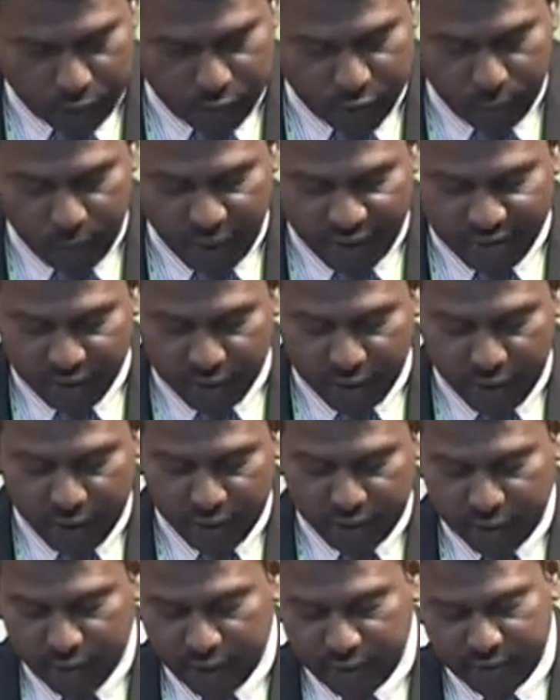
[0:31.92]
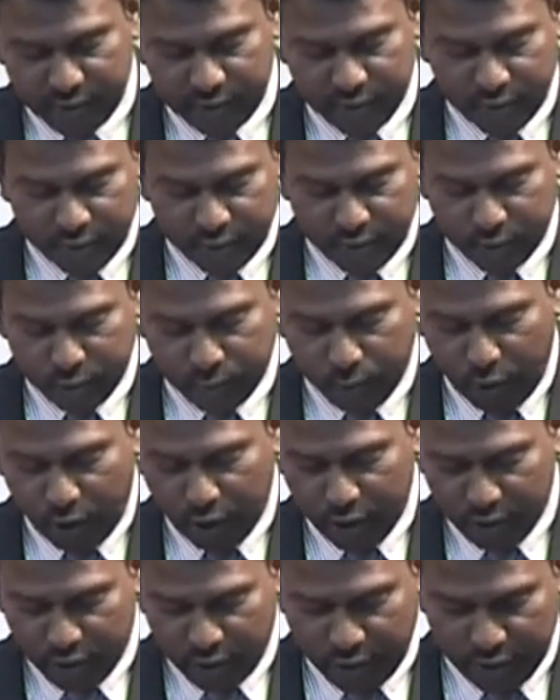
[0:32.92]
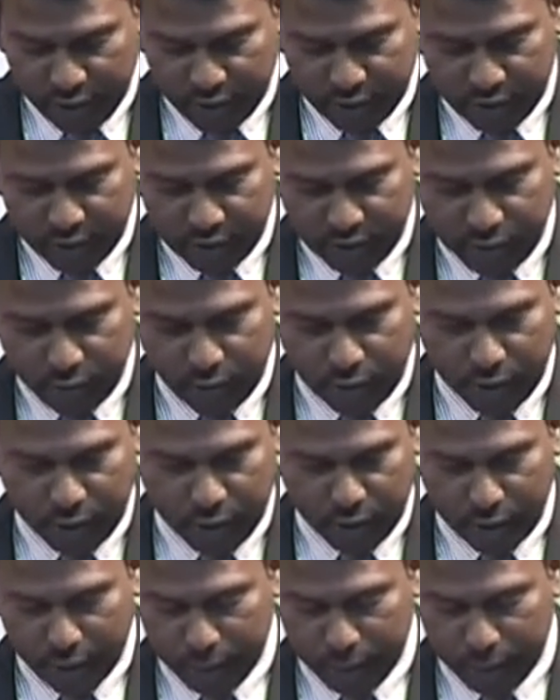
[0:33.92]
So basically, there's a small introductions on